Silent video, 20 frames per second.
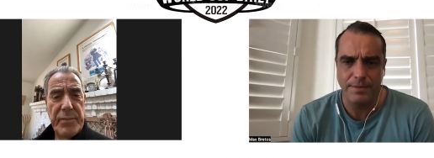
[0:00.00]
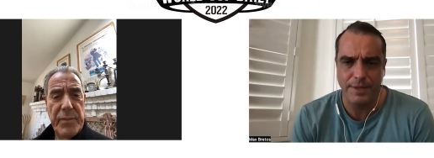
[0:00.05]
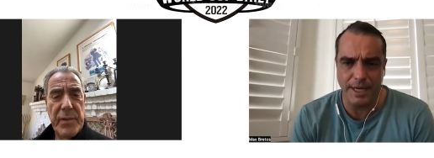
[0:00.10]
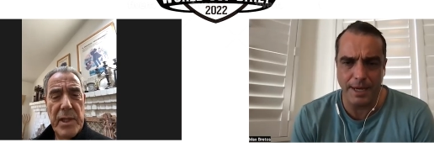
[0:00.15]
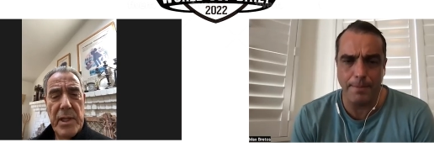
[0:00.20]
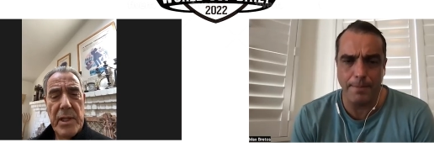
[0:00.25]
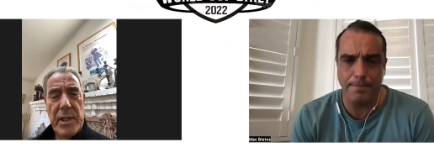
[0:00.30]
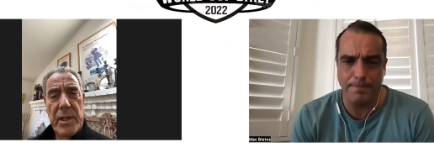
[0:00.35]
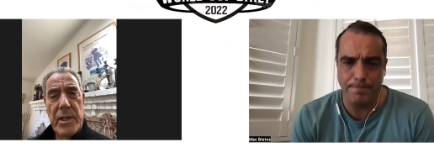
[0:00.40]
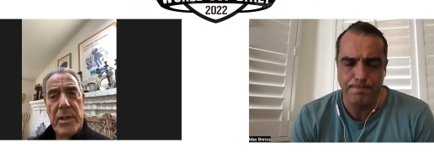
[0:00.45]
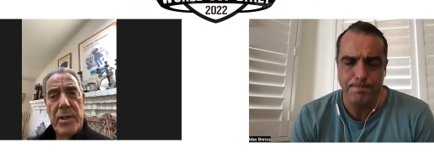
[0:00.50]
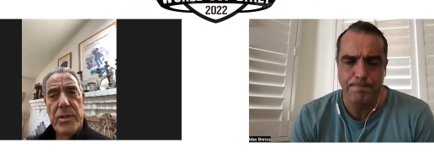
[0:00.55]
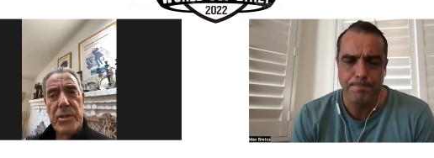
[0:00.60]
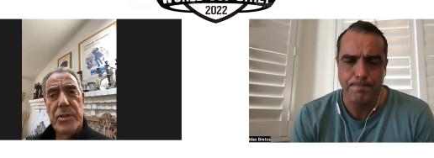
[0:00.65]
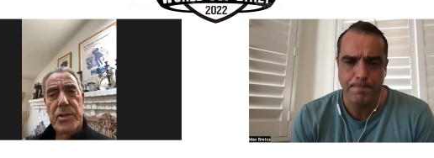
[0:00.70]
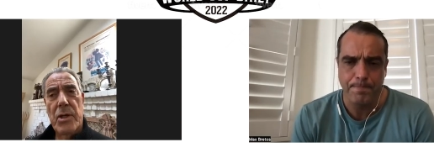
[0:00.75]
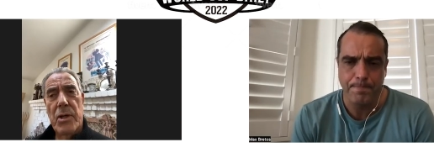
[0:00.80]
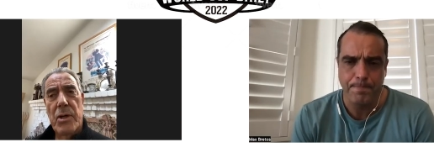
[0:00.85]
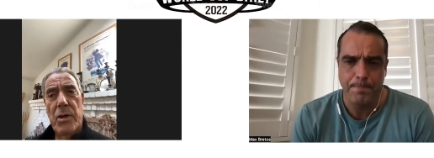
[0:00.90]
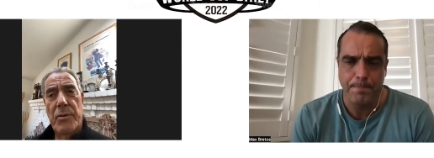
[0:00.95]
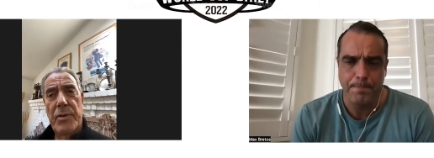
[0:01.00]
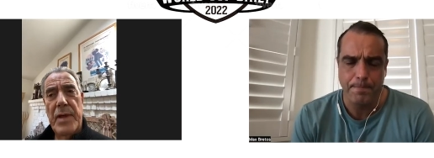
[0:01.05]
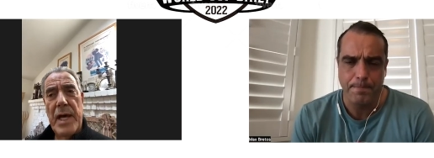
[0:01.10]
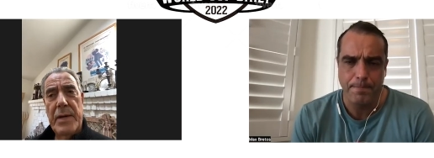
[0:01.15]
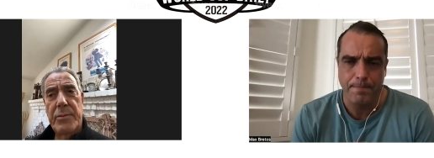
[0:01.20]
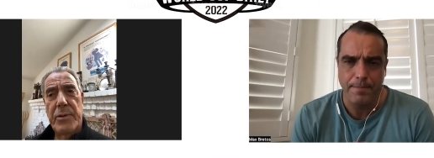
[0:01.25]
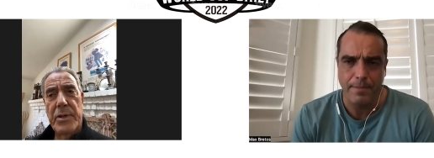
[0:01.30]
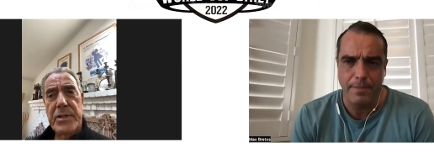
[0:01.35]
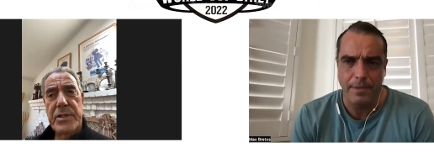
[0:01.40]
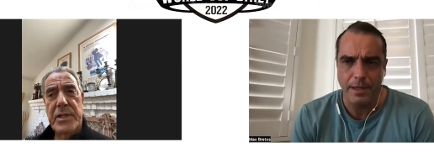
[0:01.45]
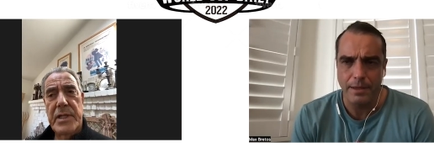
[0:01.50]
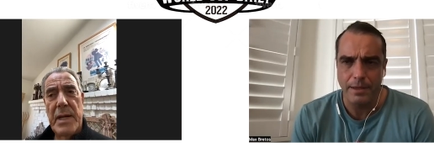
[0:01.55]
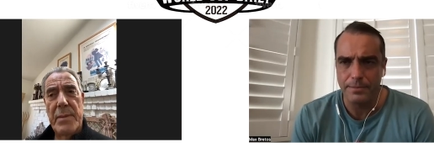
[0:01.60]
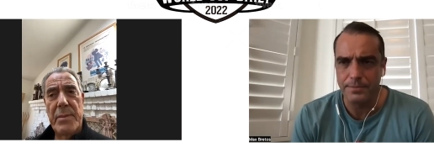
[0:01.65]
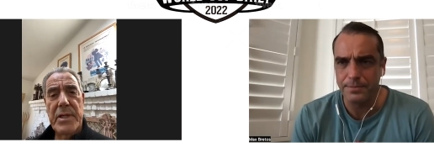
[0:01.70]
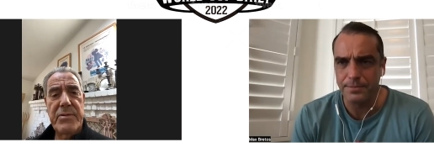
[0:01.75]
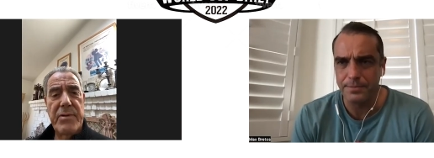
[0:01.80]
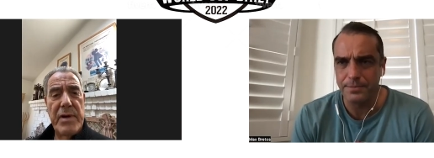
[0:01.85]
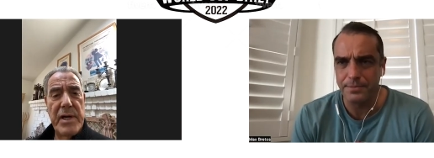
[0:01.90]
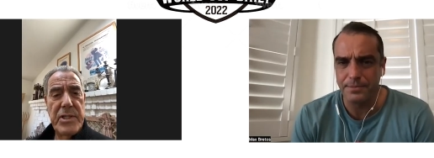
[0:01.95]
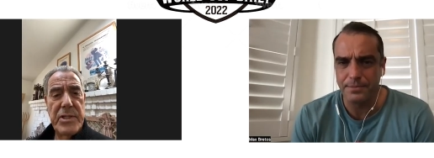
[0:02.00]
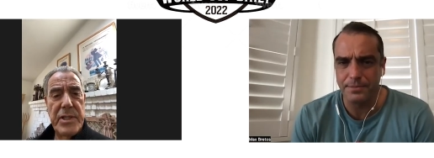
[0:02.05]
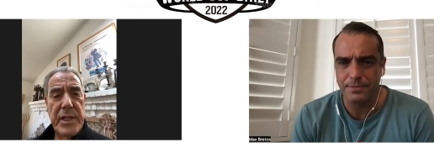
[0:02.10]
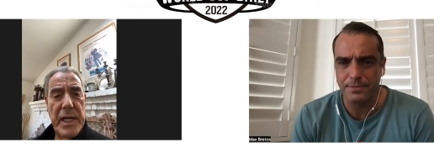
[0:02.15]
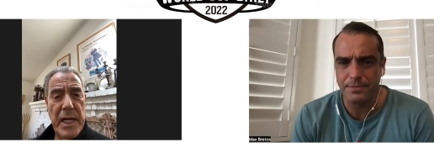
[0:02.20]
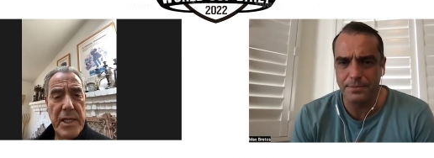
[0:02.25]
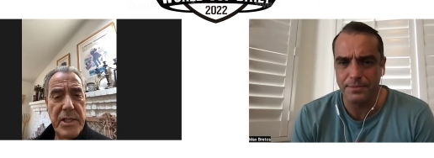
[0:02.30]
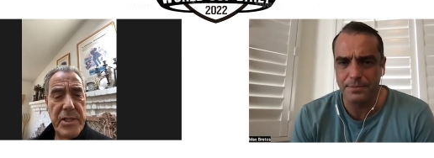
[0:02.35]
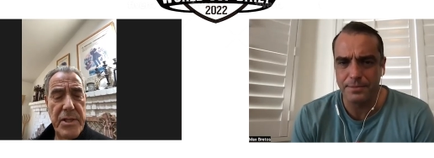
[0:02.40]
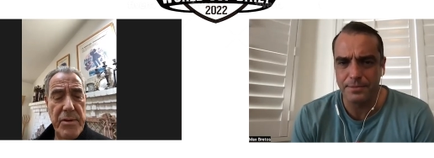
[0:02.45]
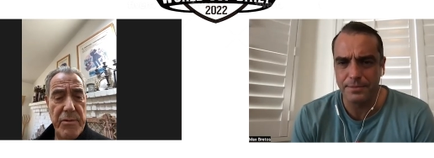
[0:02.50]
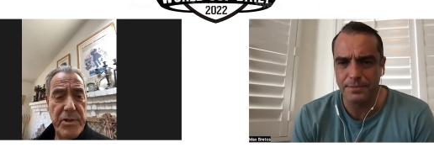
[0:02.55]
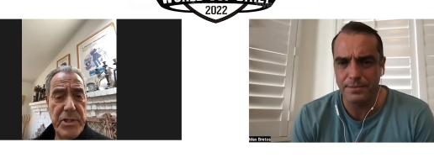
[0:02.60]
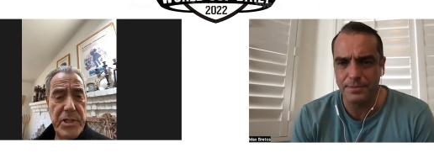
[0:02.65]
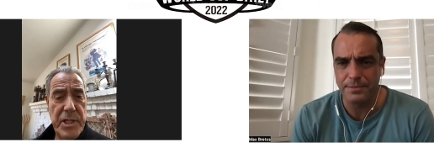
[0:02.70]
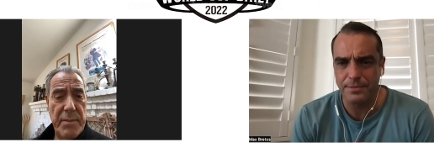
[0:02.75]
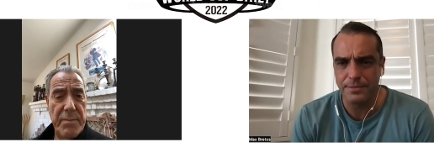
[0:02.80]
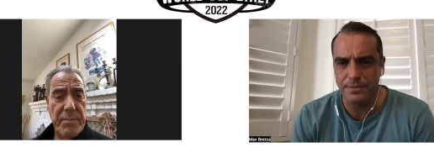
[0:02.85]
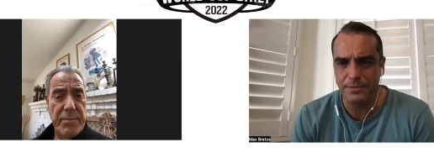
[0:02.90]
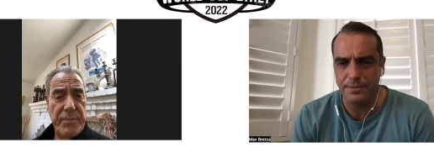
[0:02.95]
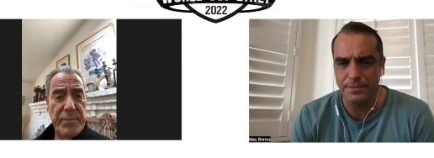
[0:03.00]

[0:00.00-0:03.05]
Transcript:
Speaker 1: Yeah. So that was a demonstration against the regime,